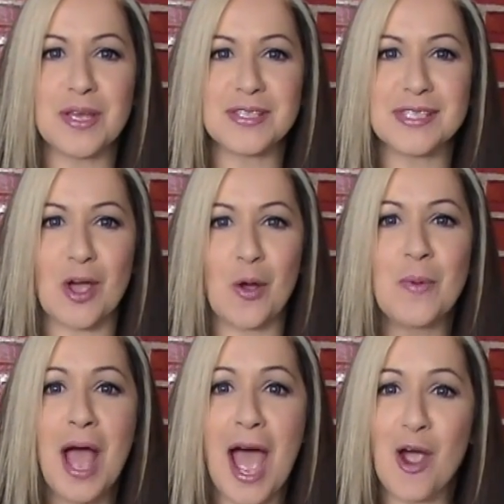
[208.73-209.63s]
So
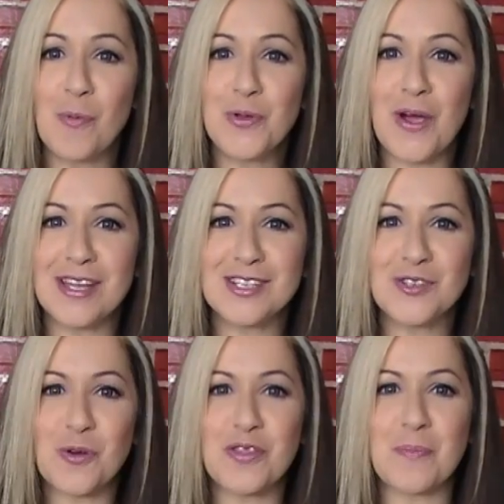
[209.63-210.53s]
I hope you guys
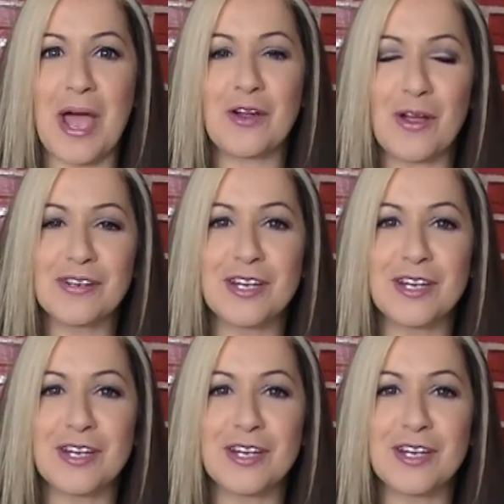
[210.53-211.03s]
enjoy the background.